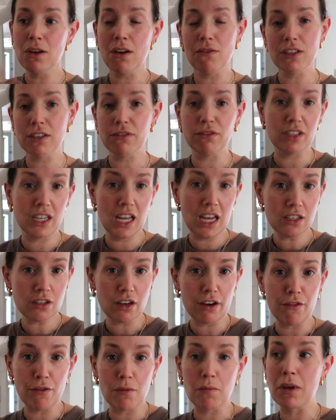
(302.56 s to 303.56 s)
who have a different hair
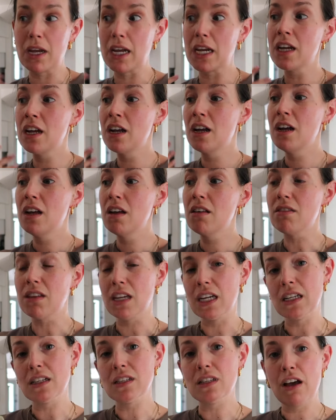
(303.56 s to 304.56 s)
type from me
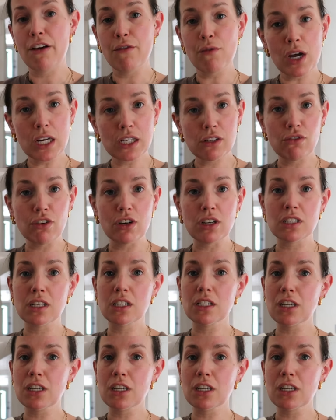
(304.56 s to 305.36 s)
things that have worked for us.